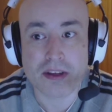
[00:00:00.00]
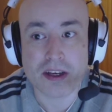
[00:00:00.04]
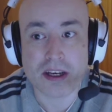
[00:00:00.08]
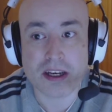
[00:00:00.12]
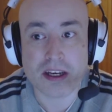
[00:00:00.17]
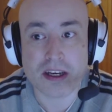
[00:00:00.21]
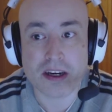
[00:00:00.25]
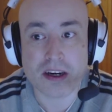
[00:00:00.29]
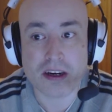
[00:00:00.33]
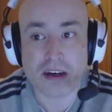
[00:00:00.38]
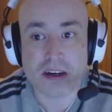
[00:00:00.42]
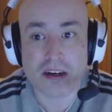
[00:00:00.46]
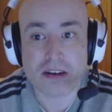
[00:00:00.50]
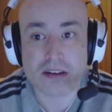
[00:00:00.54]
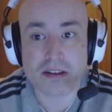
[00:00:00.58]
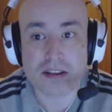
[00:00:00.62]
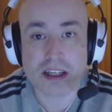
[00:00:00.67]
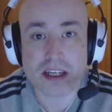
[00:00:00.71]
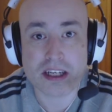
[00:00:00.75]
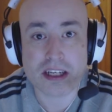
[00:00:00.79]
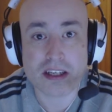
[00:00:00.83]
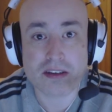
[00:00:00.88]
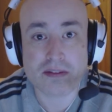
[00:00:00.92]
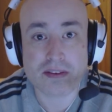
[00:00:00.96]
they are
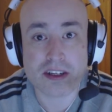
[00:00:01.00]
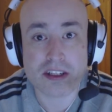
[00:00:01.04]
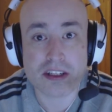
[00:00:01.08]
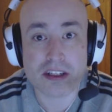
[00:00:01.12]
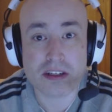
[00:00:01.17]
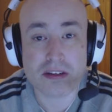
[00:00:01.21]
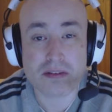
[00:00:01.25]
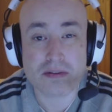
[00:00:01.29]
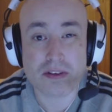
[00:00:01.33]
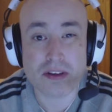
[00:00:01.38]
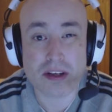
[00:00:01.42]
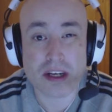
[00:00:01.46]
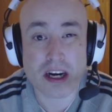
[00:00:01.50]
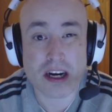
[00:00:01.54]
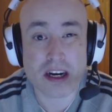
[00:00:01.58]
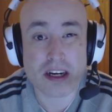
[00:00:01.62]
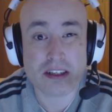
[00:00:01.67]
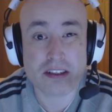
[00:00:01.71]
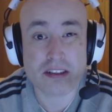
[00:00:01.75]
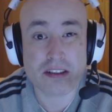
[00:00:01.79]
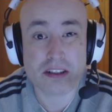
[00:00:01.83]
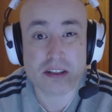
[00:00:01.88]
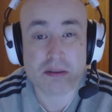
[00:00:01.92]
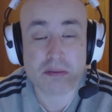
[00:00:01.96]
taking advantage of your
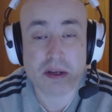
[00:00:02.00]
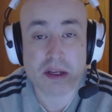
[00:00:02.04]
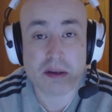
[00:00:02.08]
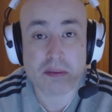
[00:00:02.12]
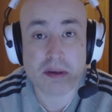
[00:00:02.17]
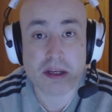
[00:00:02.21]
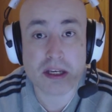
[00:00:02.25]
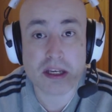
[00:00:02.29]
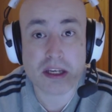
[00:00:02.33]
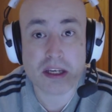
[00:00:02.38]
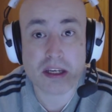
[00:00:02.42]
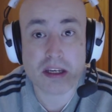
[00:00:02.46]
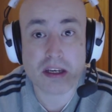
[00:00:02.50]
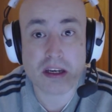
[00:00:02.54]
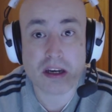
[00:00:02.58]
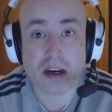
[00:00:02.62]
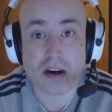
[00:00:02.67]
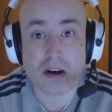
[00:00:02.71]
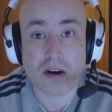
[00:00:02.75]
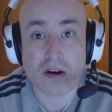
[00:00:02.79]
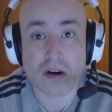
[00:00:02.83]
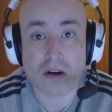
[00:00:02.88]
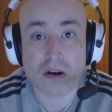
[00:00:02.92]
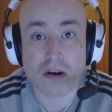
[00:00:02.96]
kindness, maybe,
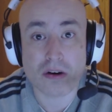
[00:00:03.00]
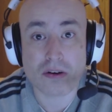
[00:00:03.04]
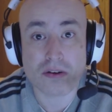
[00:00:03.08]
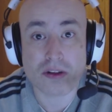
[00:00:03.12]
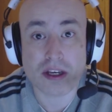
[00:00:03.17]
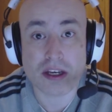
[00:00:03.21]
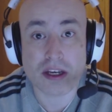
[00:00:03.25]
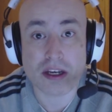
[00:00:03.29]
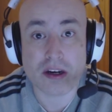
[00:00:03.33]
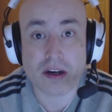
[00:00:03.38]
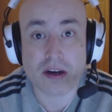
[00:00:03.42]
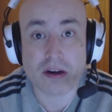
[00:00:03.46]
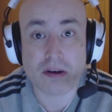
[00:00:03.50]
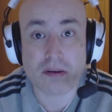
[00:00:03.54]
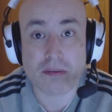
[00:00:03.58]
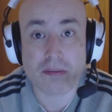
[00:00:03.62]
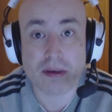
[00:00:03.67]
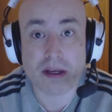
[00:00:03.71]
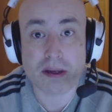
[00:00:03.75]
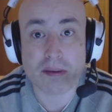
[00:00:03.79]
or they are